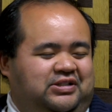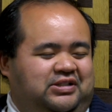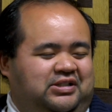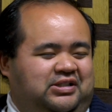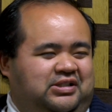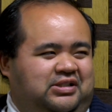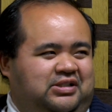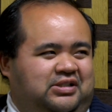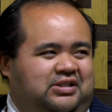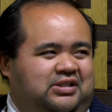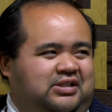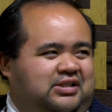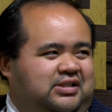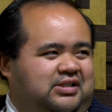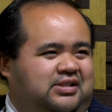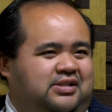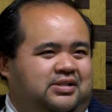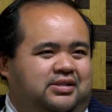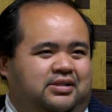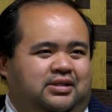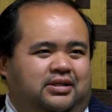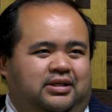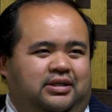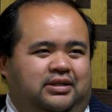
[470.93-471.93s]
is
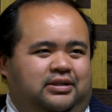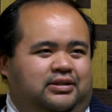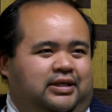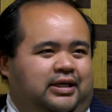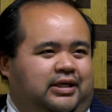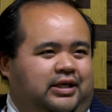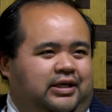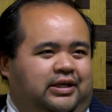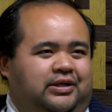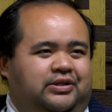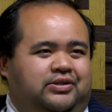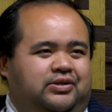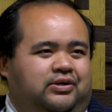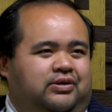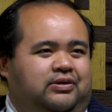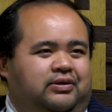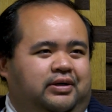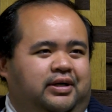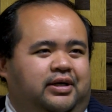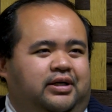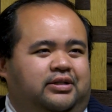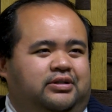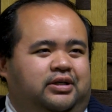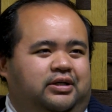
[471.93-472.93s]
just like an internal
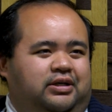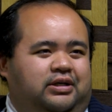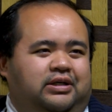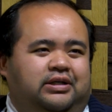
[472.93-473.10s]
killer,